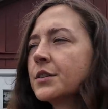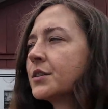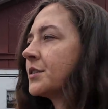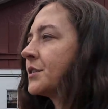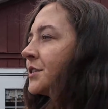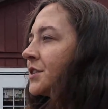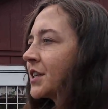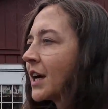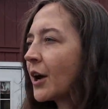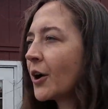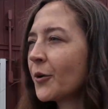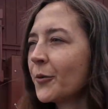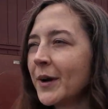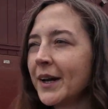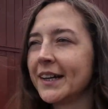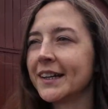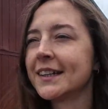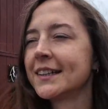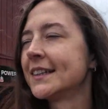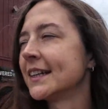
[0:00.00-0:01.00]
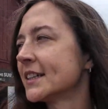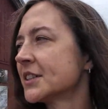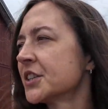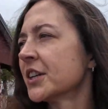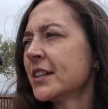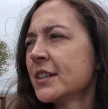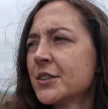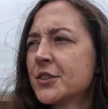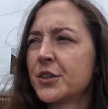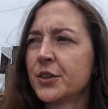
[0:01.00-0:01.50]
So in
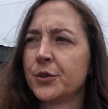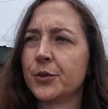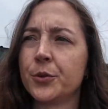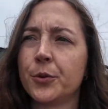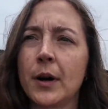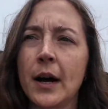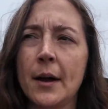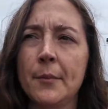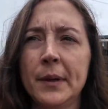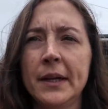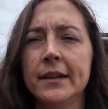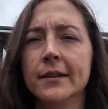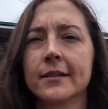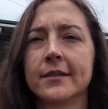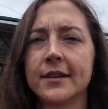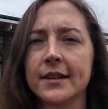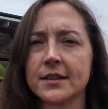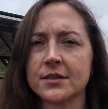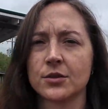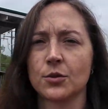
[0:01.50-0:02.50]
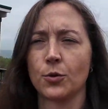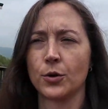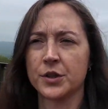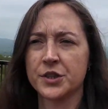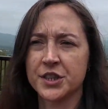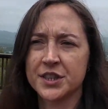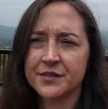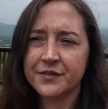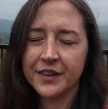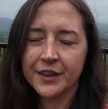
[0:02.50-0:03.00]
addition to, this
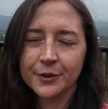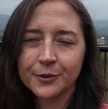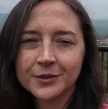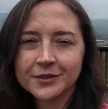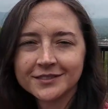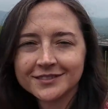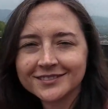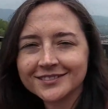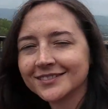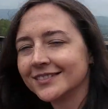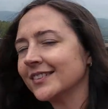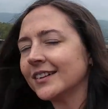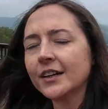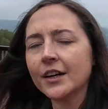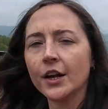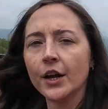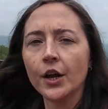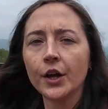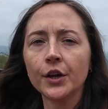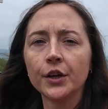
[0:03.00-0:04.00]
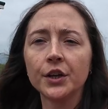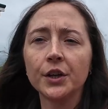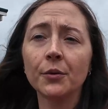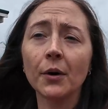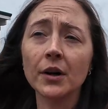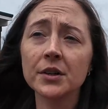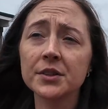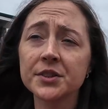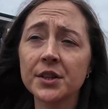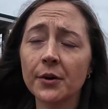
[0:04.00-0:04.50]
gorgeous view, you
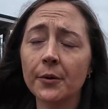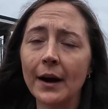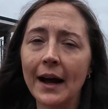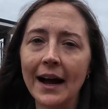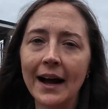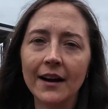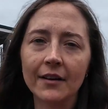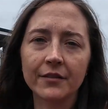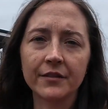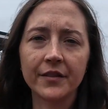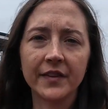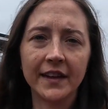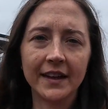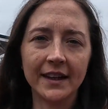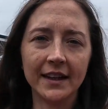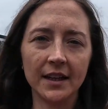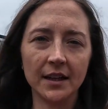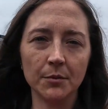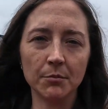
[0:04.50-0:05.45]
also have the